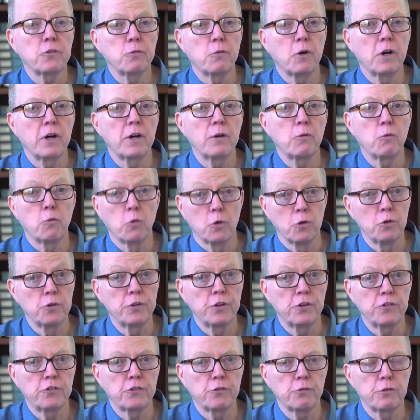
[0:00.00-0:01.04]
why world
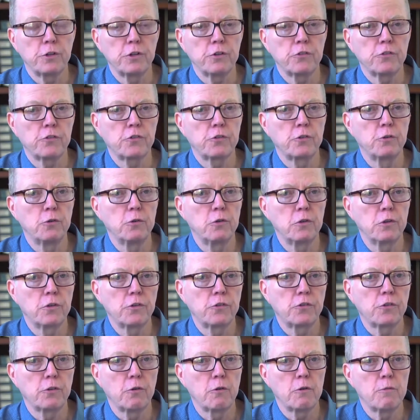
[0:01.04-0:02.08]
history at school is
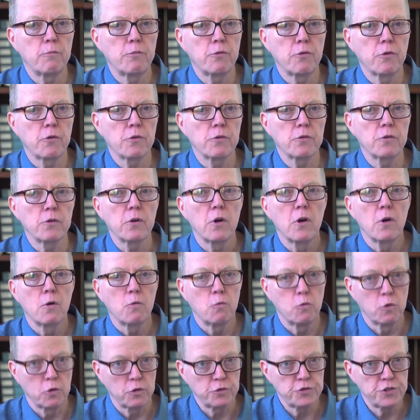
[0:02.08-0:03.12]
so important,
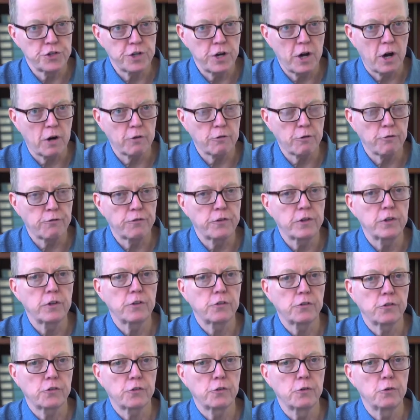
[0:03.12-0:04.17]
world geography
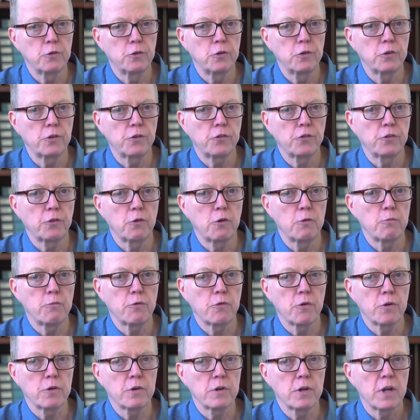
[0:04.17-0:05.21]
at school is so
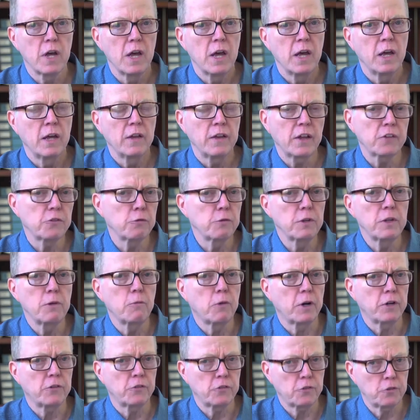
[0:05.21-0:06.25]
important. That's really
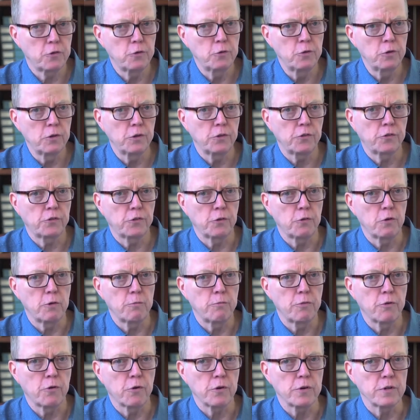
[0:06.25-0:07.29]
why school is so
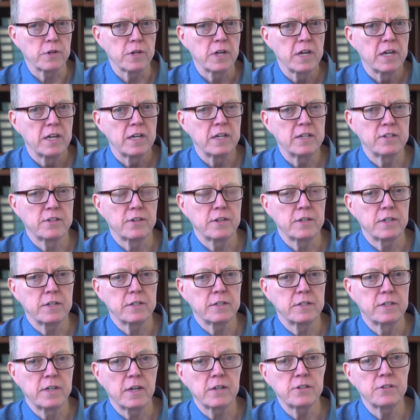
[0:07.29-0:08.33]
important, is that
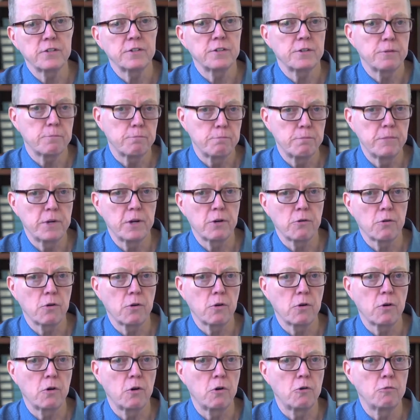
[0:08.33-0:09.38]
it doesn't
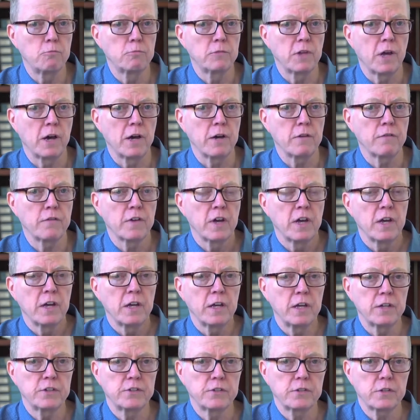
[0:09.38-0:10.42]
mirror home life.
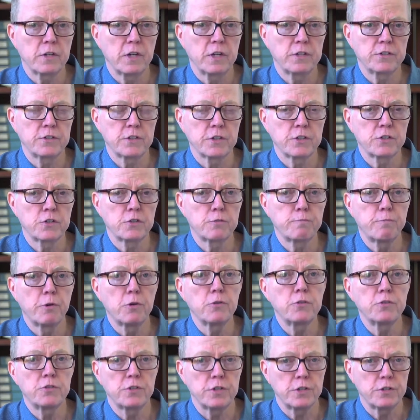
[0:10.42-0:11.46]
It's
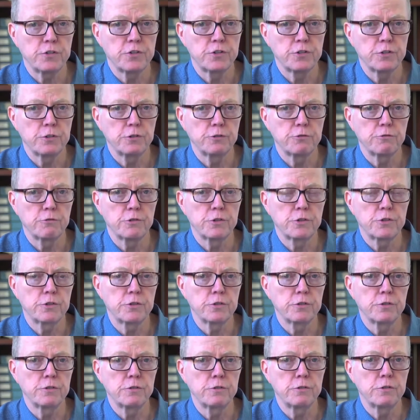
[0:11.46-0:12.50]
exposing children
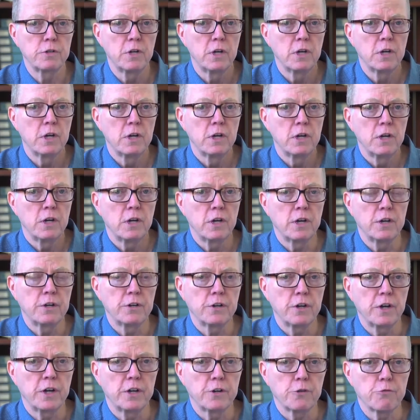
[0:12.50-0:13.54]
to
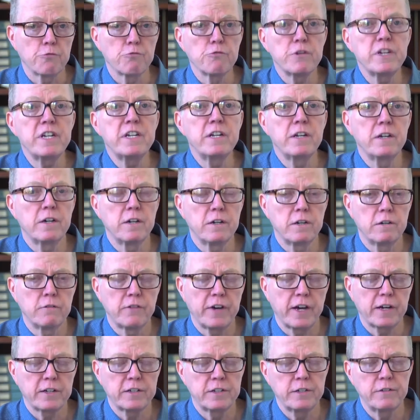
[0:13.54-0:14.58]
an arena of
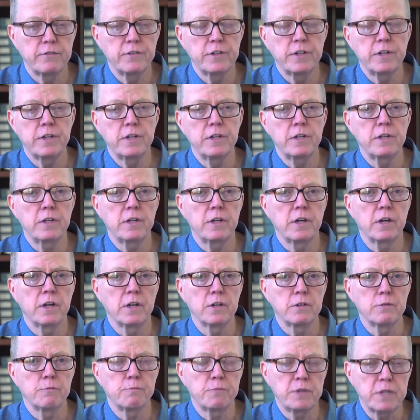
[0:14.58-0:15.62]
activity
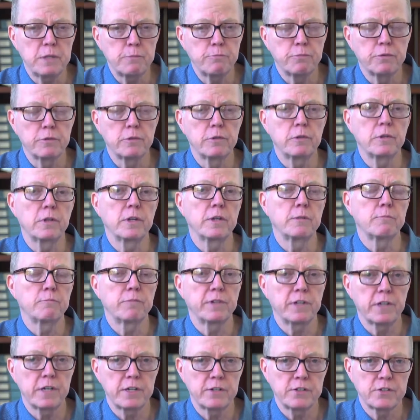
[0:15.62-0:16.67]
and people and
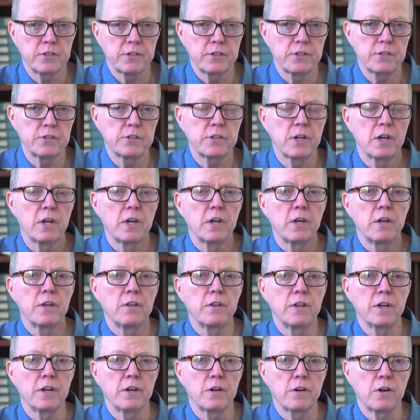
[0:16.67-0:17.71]
places
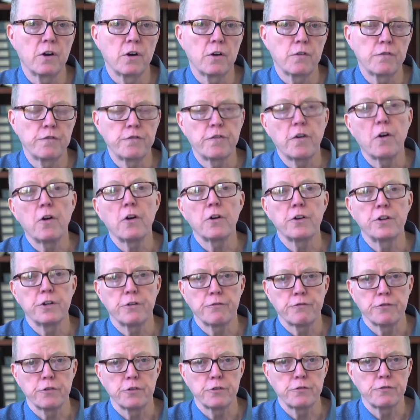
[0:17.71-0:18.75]
that are far
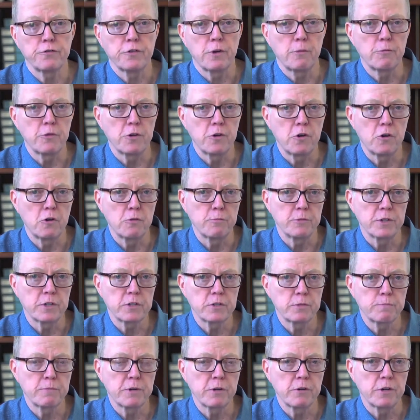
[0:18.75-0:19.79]
different from the home
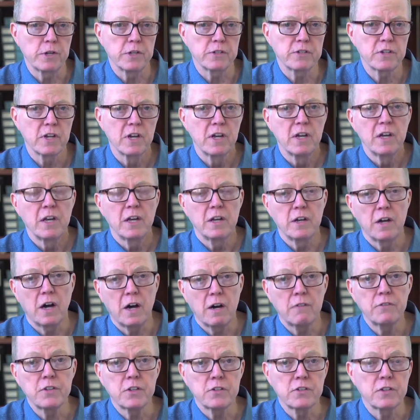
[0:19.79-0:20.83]
experience. And
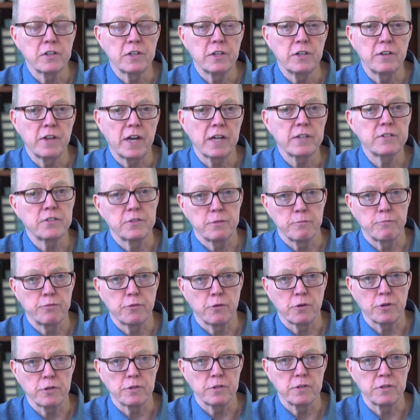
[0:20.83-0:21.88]
obviously that's
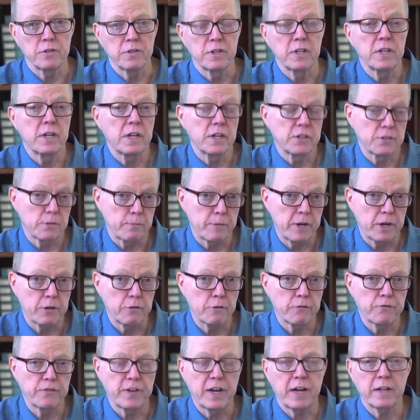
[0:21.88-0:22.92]
important. As a
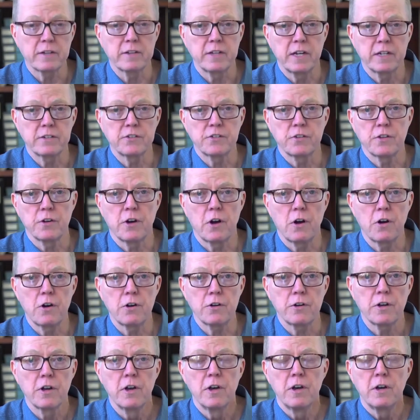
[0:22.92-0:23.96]
matter of fact, that's the
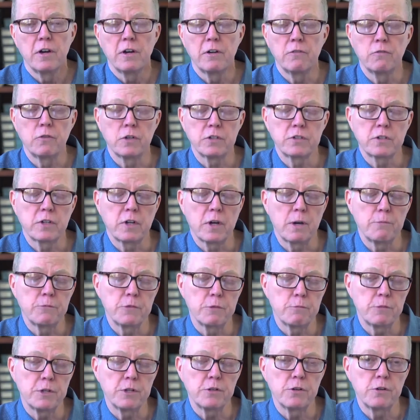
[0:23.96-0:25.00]
heart of what's come
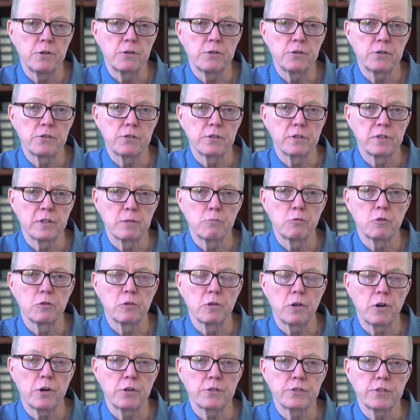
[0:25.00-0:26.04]
to be known as a
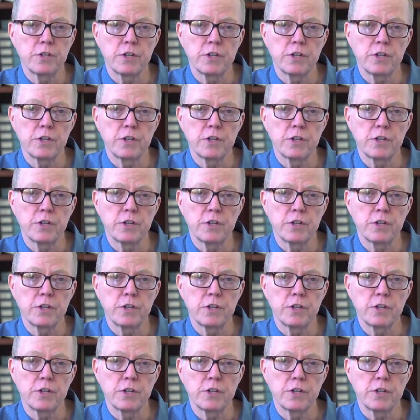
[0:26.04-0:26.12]
liberal arts